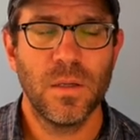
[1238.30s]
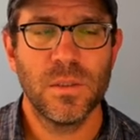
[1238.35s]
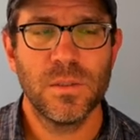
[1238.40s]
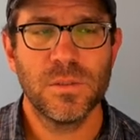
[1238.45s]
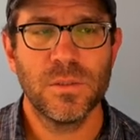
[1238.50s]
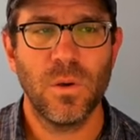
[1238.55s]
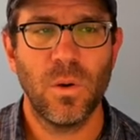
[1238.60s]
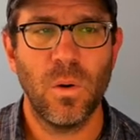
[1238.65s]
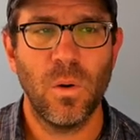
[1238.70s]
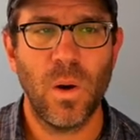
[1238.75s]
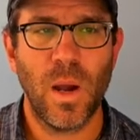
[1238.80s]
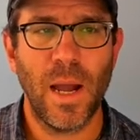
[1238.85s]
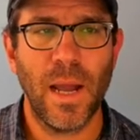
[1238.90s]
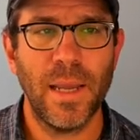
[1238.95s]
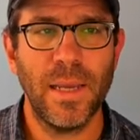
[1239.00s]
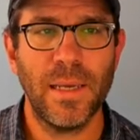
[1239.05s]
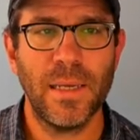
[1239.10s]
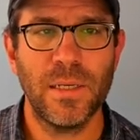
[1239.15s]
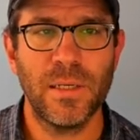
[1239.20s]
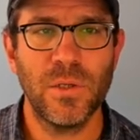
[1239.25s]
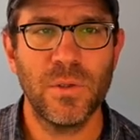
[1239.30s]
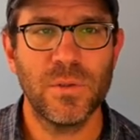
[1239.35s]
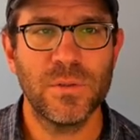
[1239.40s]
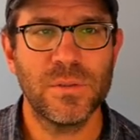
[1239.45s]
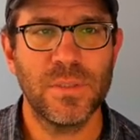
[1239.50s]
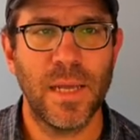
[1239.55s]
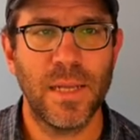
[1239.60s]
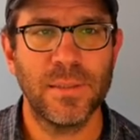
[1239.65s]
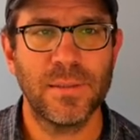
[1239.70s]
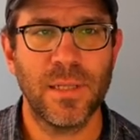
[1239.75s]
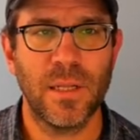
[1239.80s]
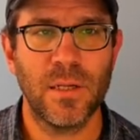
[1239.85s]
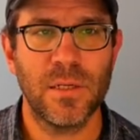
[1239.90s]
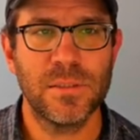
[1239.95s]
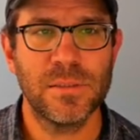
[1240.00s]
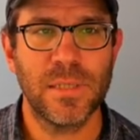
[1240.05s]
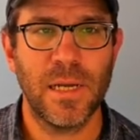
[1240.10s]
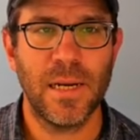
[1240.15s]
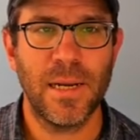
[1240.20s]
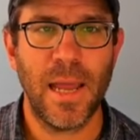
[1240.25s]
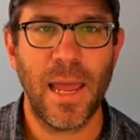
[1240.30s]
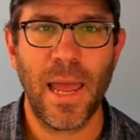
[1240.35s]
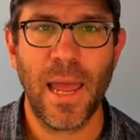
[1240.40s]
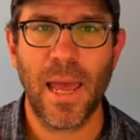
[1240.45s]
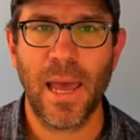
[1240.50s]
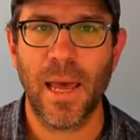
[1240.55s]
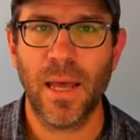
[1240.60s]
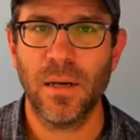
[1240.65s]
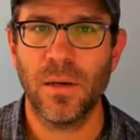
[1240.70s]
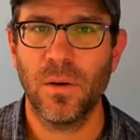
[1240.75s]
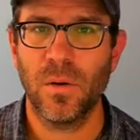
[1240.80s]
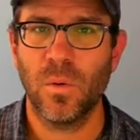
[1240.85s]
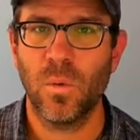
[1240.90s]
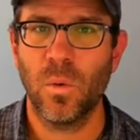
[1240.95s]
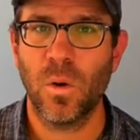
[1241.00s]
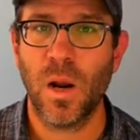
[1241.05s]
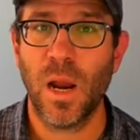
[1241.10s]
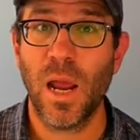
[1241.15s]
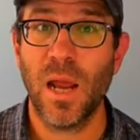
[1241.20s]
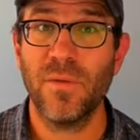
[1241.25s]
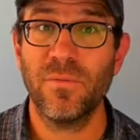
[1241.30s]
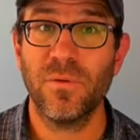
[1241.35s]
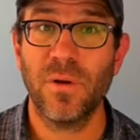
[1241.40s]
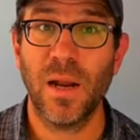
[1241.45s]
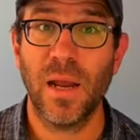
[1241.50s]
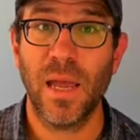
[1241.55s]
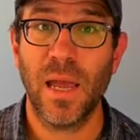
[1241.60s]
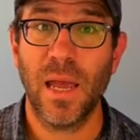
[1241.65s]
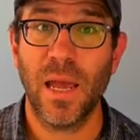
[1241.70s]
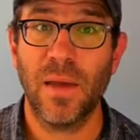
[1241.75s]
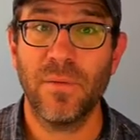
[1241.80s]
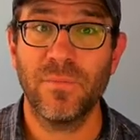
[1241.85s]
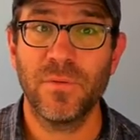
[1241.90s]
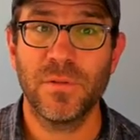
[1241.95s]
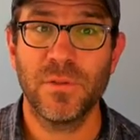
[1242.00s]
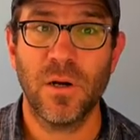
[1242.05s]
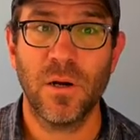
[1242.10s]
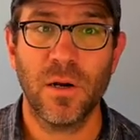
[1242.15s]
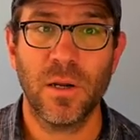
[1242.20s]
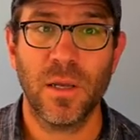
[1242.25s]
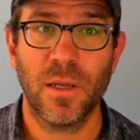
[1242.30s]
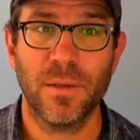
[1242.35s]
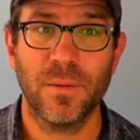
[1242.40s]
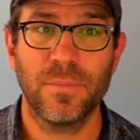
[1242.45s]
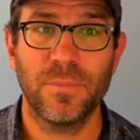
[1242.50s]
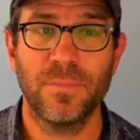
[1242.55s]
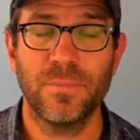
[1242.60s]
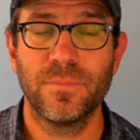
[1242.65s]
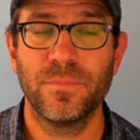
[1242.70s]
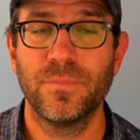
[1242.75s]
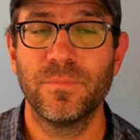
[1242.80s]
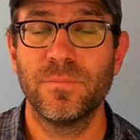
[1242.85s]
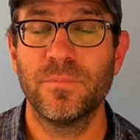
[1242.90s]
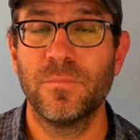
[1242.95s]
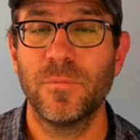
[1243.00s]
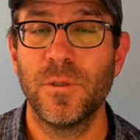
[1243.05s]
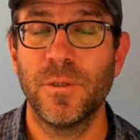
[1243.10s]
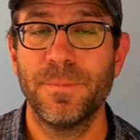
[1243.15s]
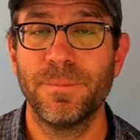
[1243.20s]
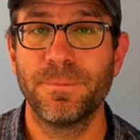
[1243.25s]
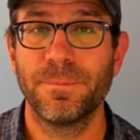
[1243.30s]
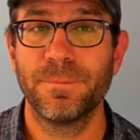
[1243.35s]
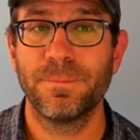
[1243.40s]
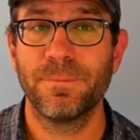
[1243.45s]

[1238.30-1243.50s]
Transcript: So I can use that dollar sign at wherever I have the target. Right?